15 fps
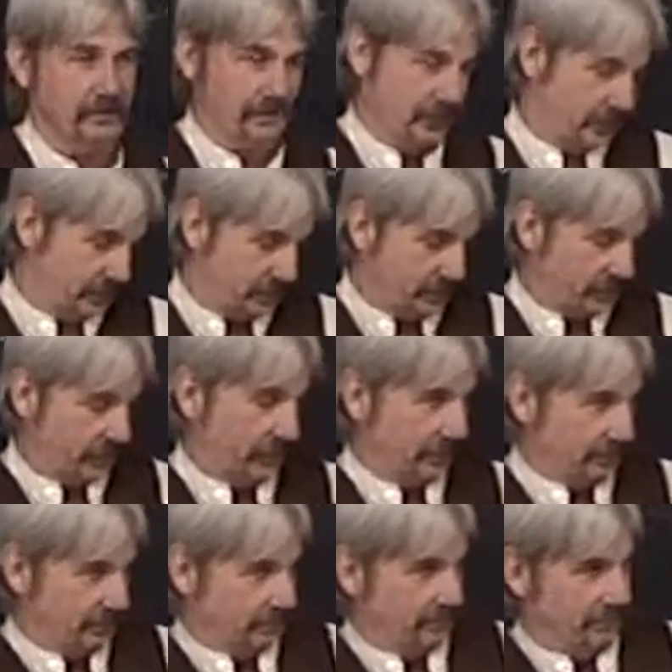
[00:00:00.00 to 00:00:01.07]
to do is just sort
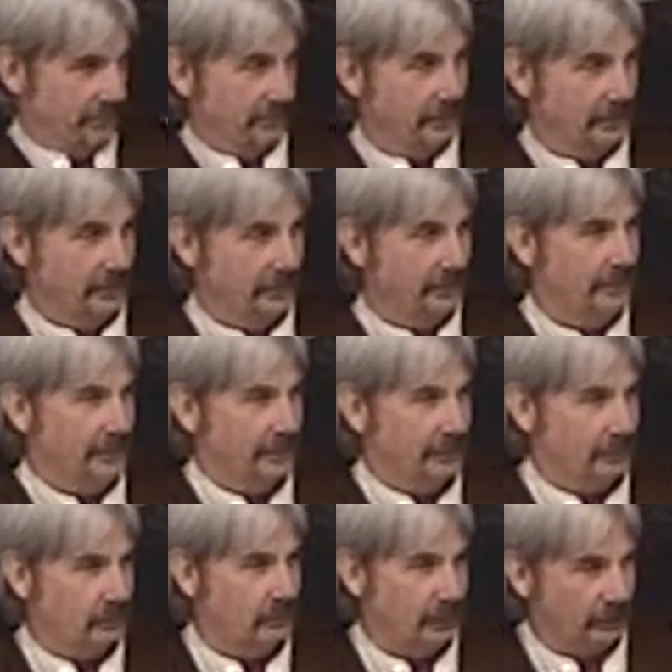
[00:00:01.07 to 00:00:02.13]
of
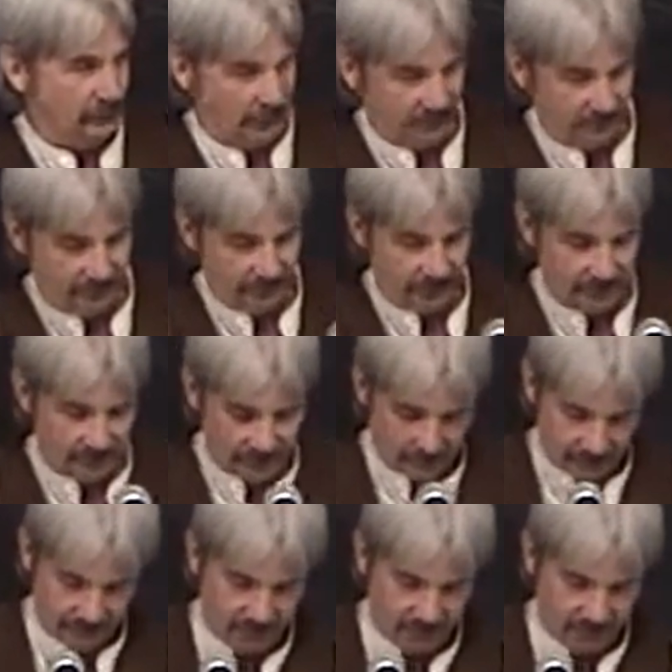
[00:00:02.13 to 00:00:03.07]
put a, a